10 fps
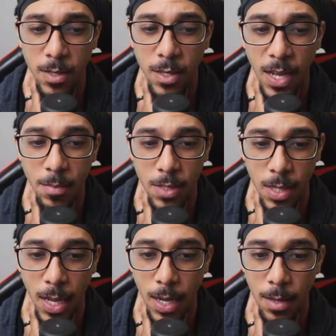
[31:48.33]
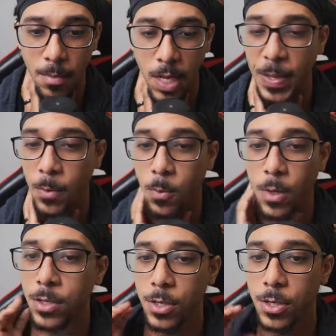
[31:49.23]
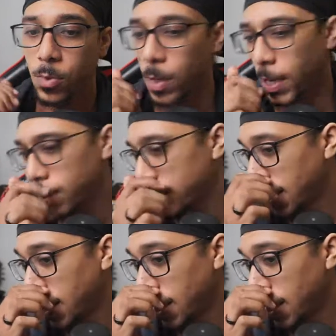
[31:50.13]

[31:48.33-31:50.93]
attempts at it maybe once or twice,